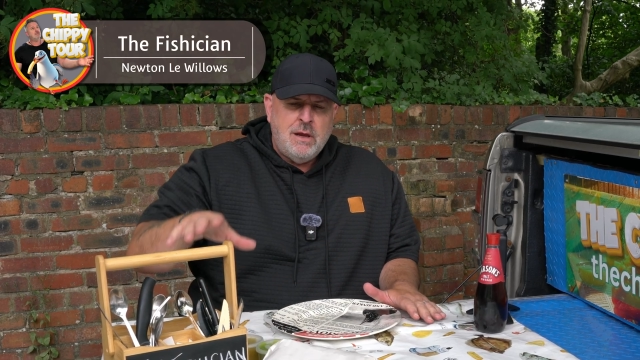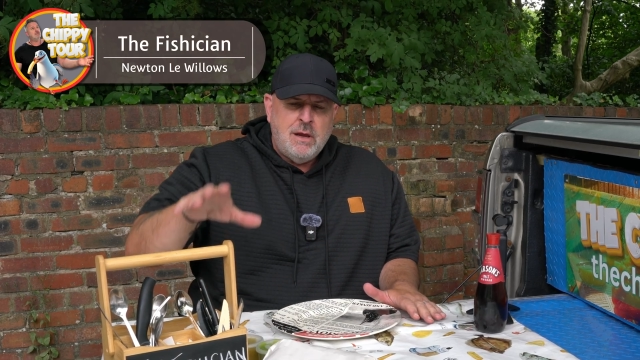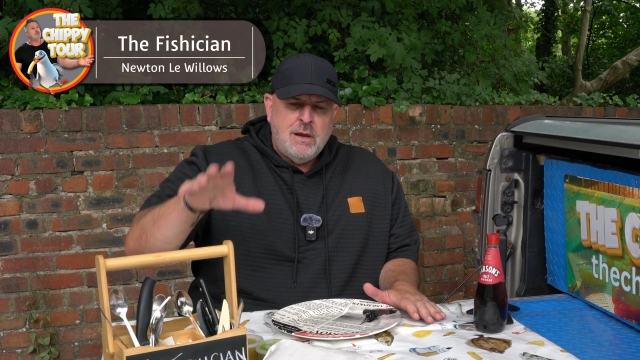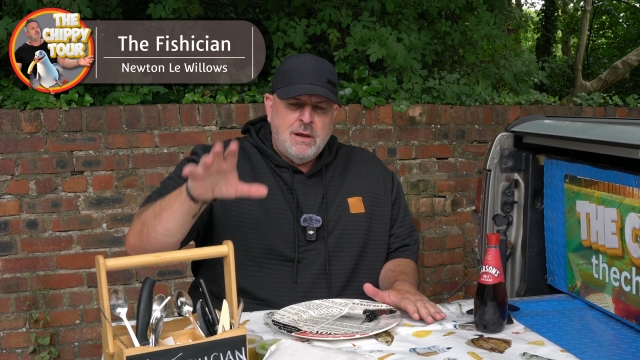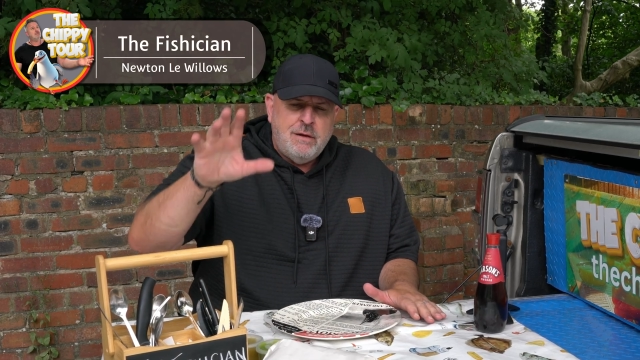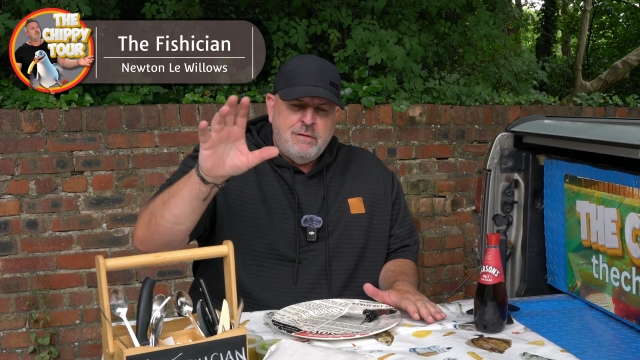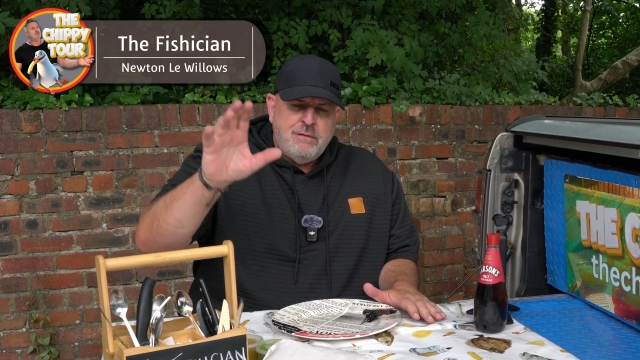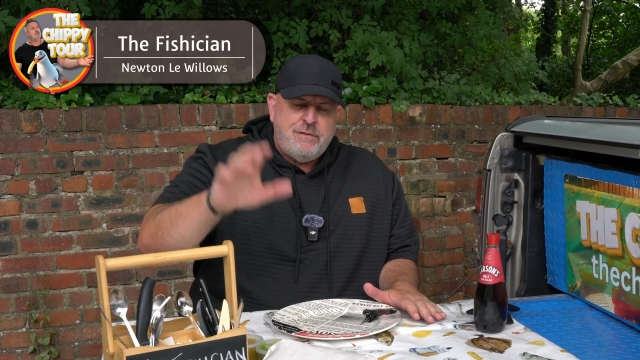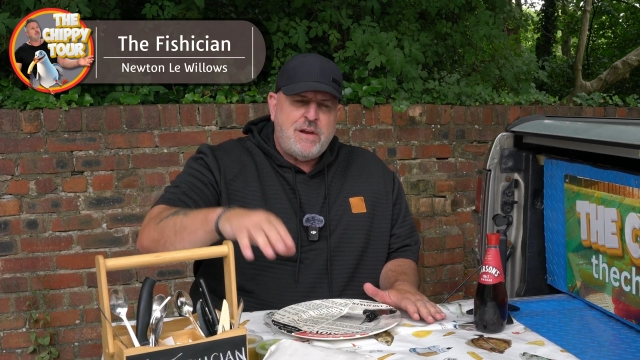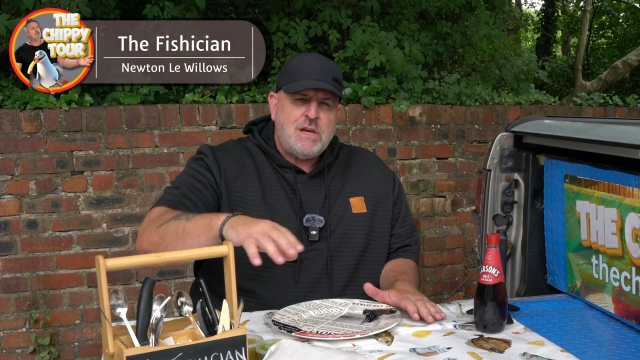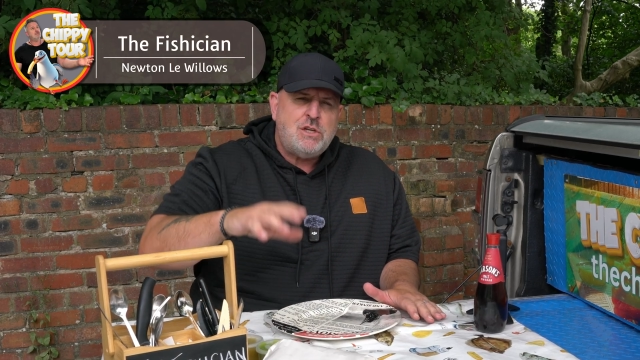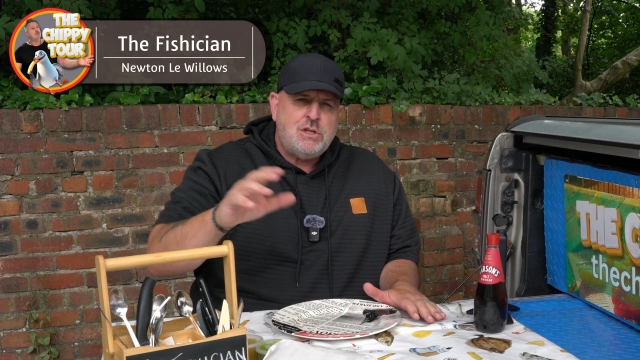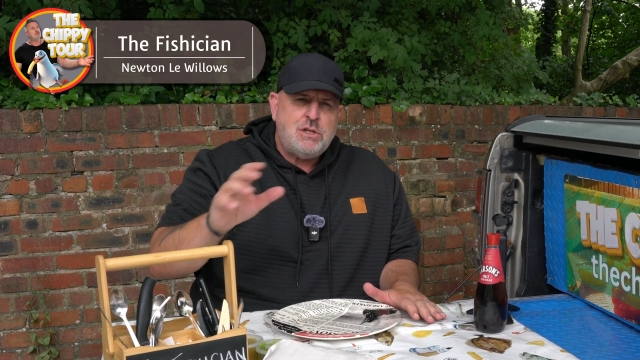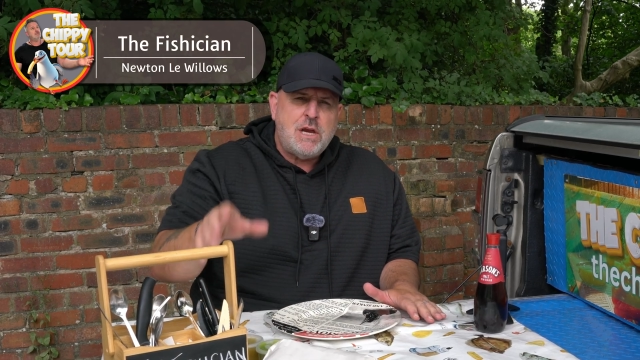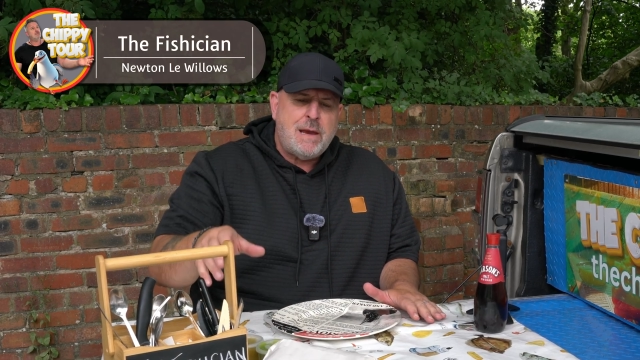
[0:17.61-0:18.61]
Fish
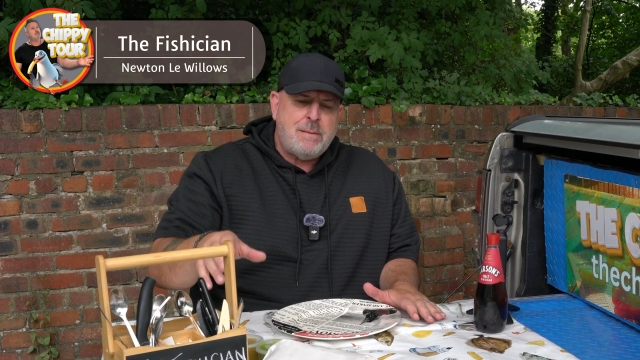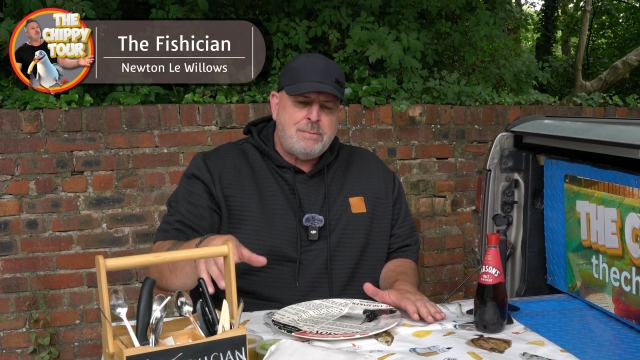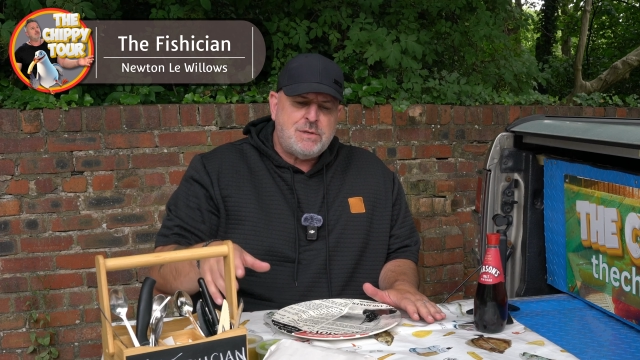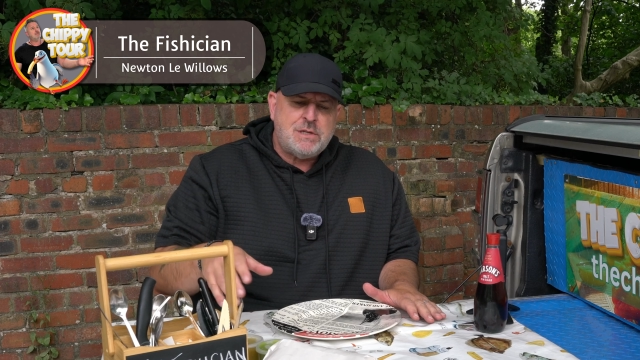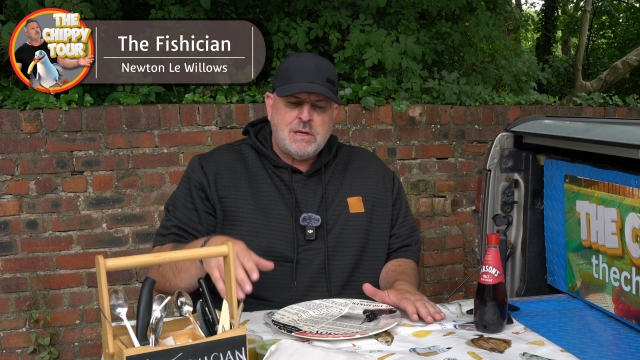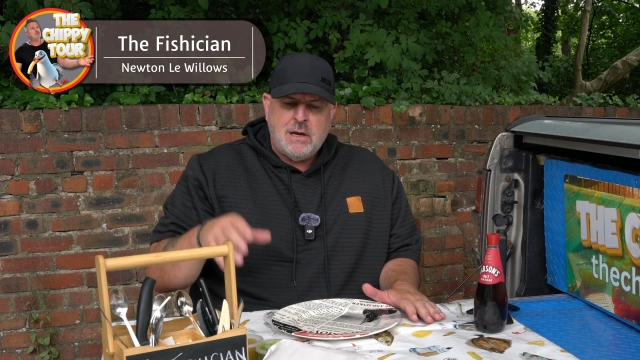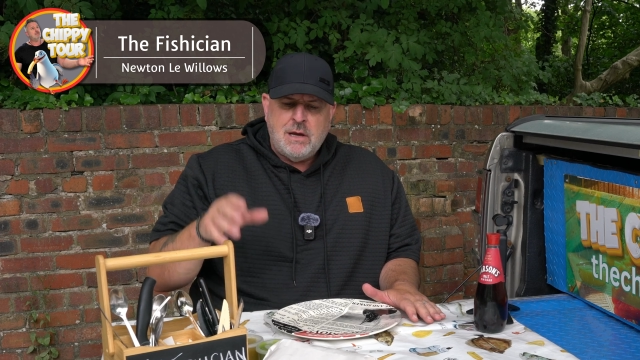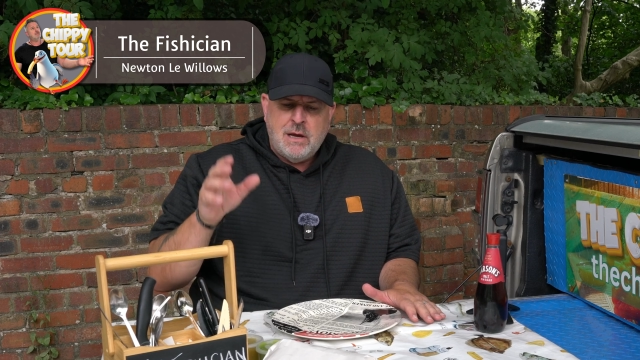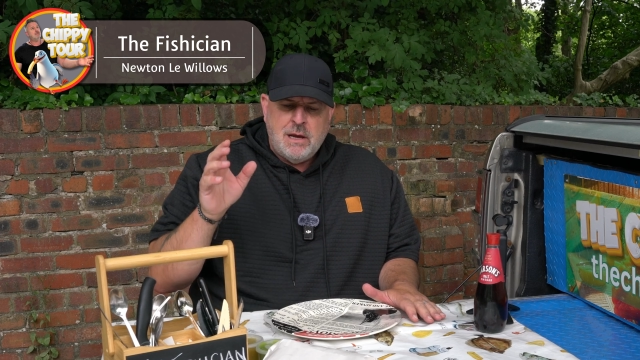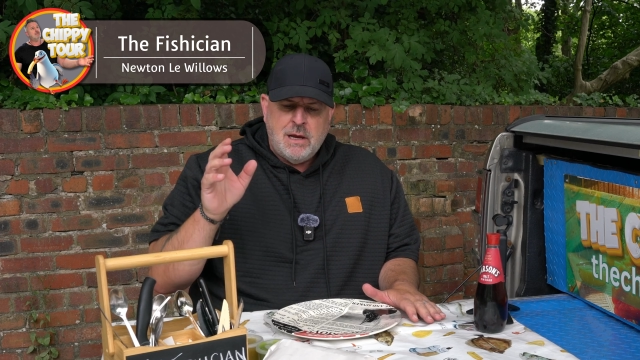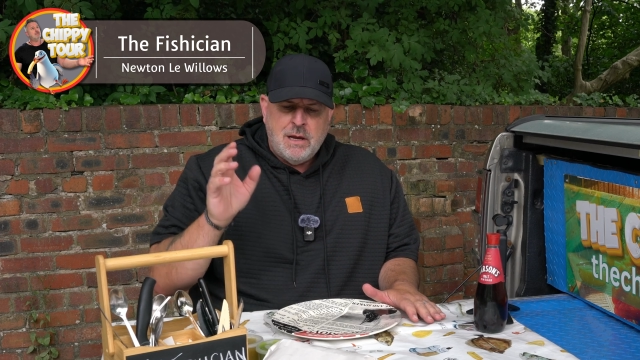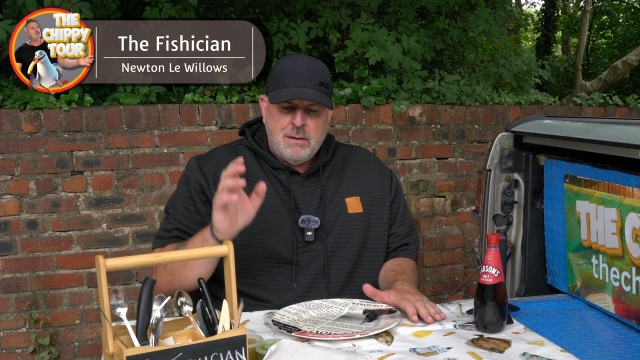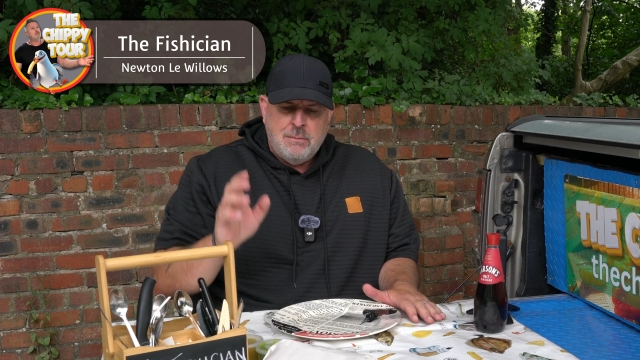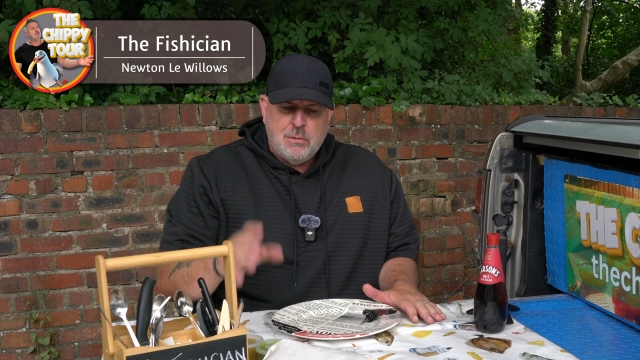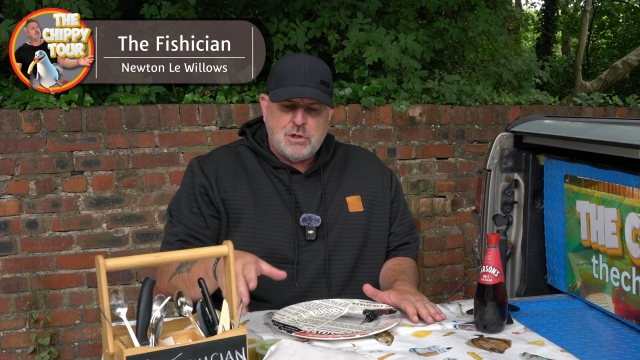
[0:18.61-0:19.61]
chips,
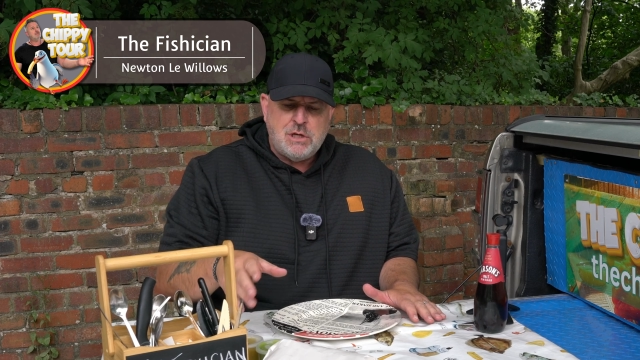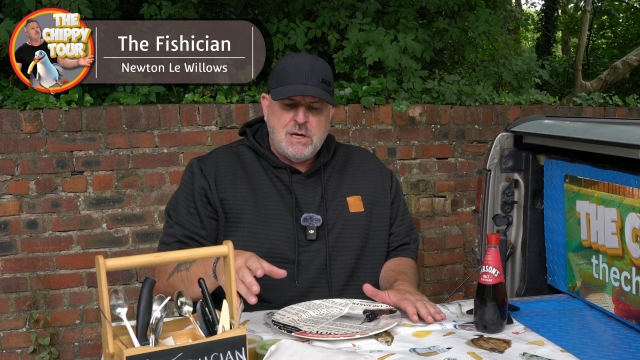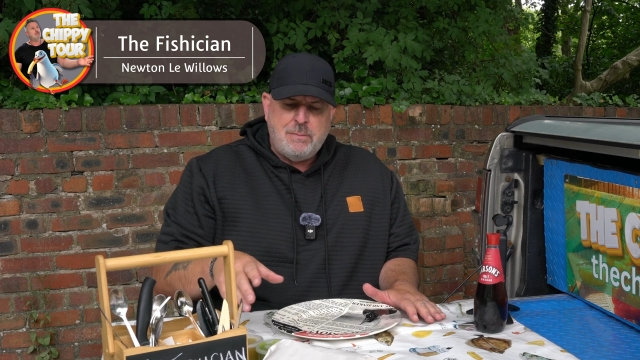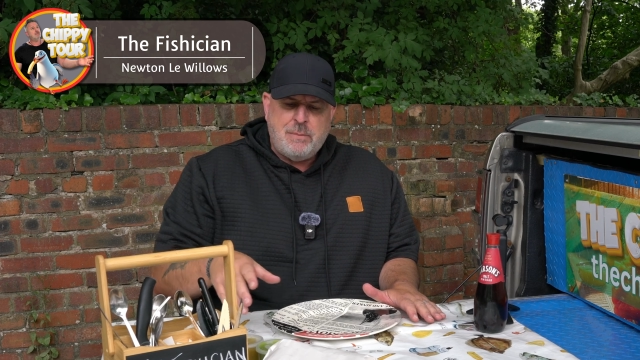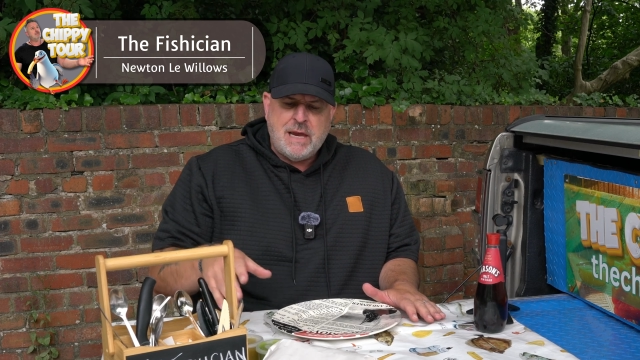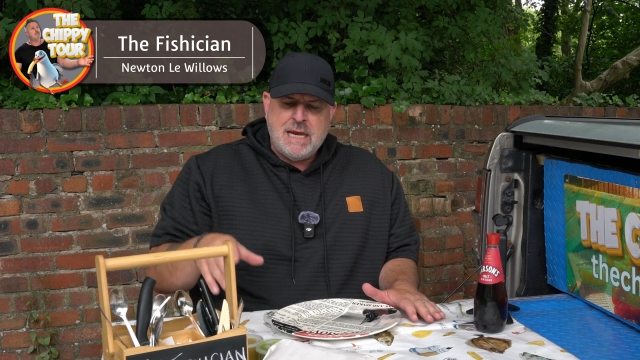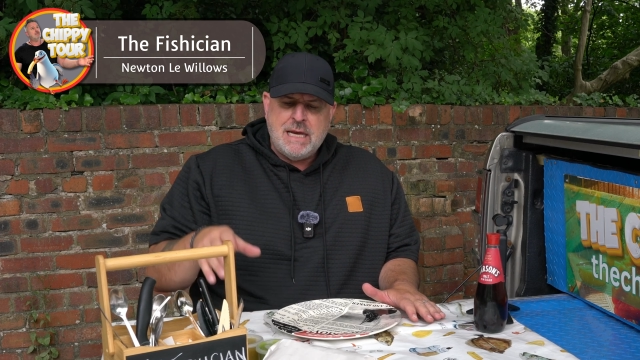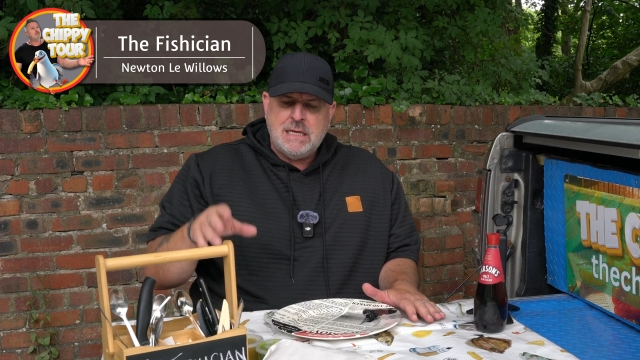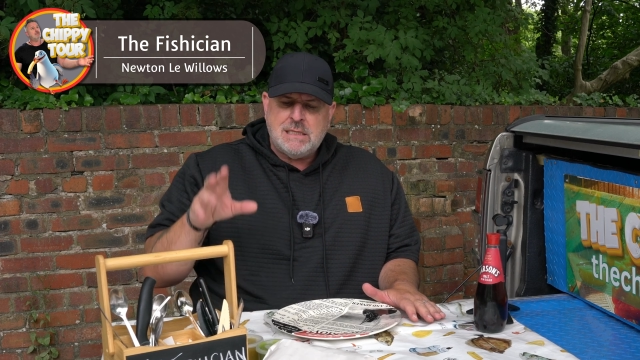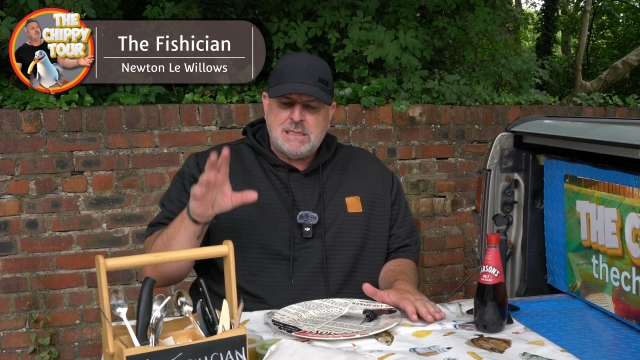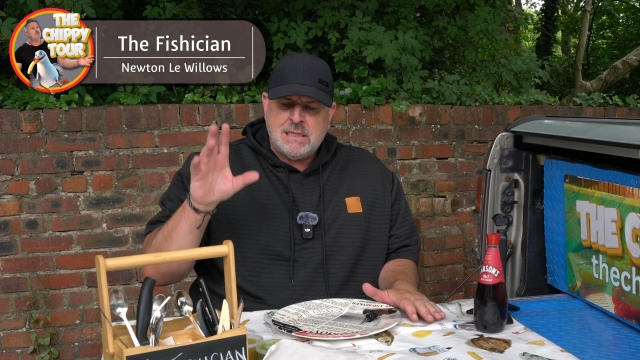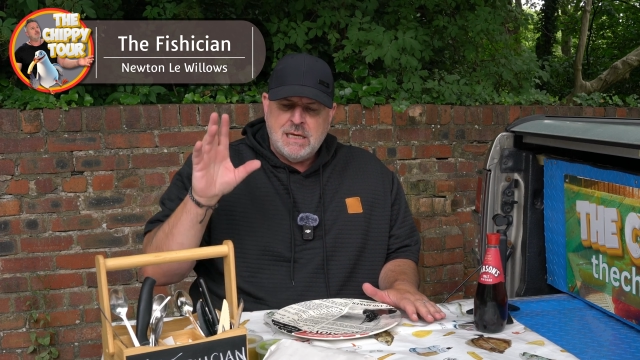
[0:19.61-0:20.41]
mushy peas,